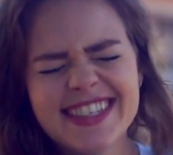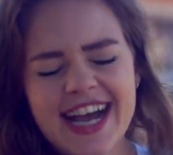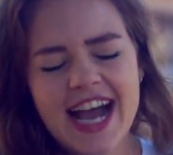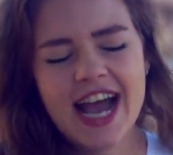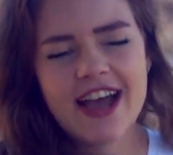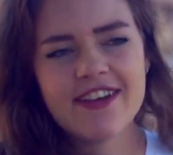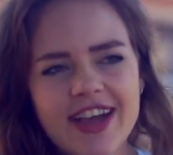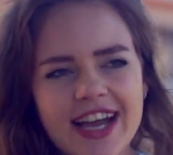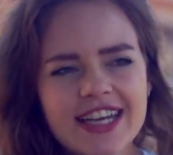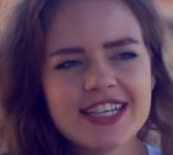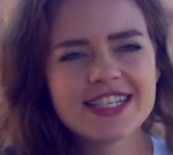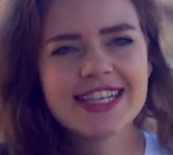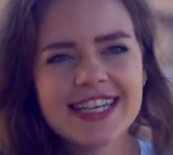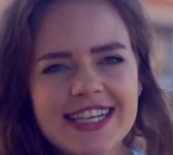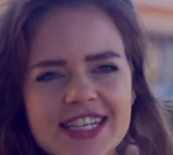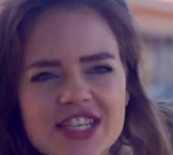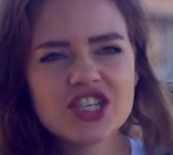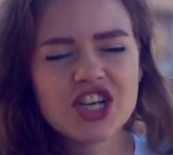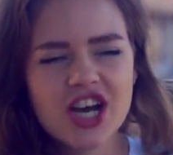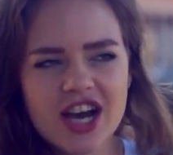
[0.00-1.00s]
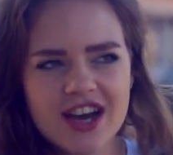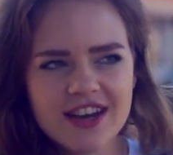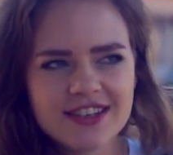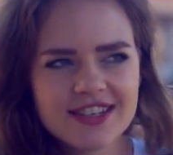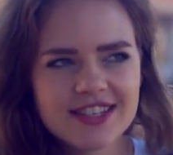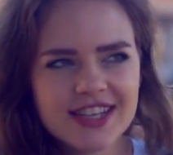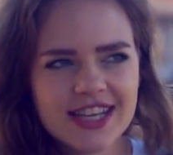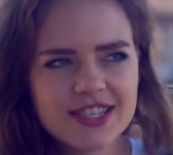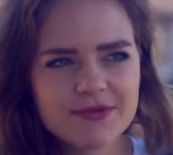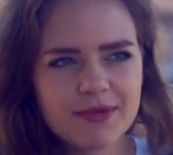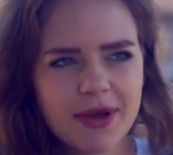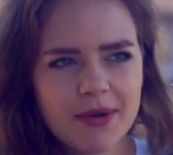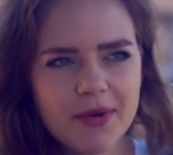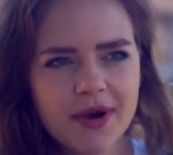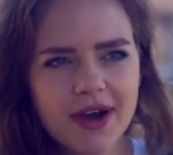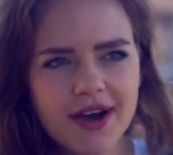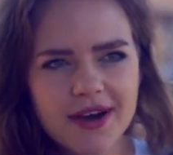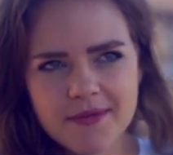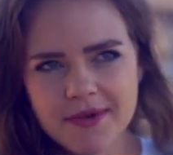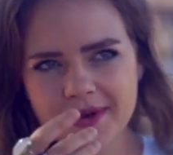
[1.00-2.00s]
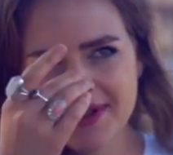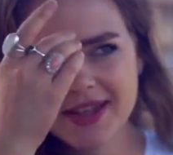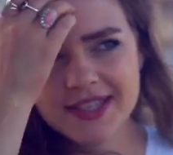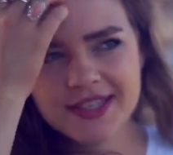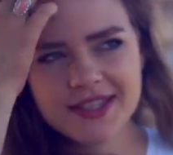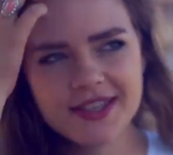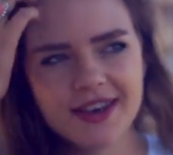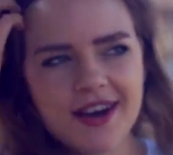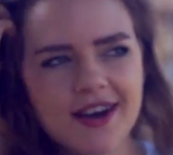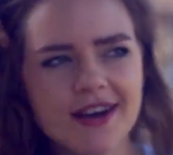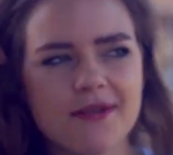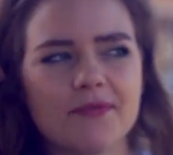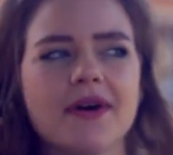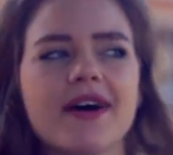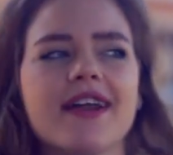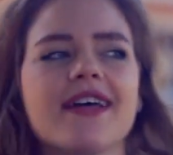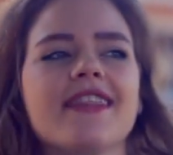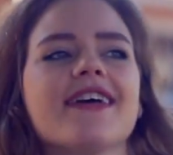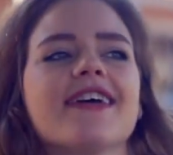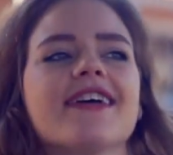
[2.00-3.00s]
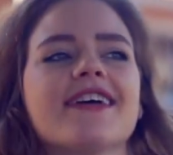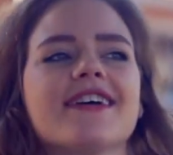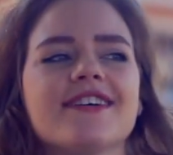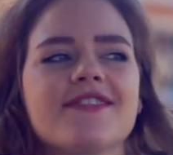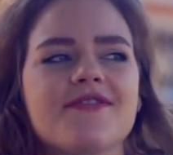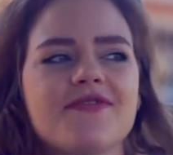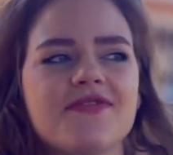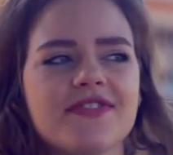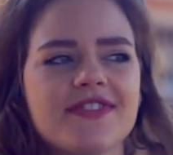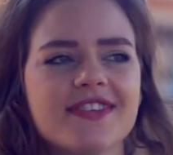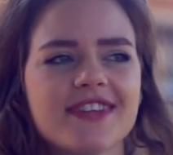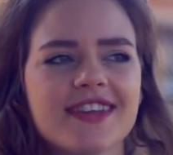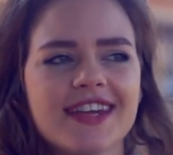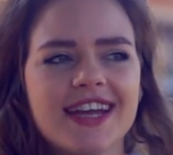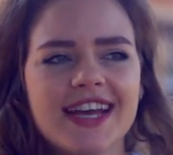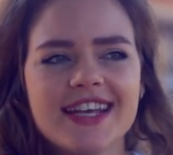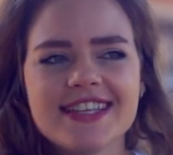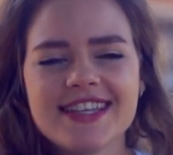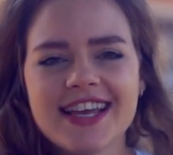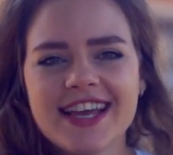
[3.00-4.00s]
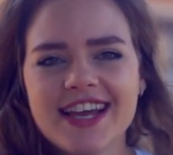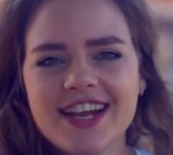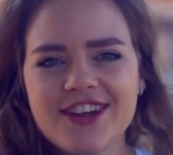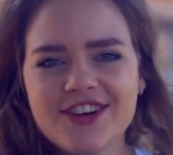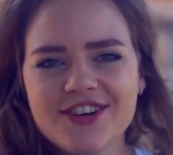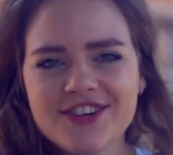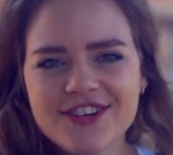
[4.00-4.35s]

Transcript: I say a start. That's my part. That's the hard part, I think. Can I say hello?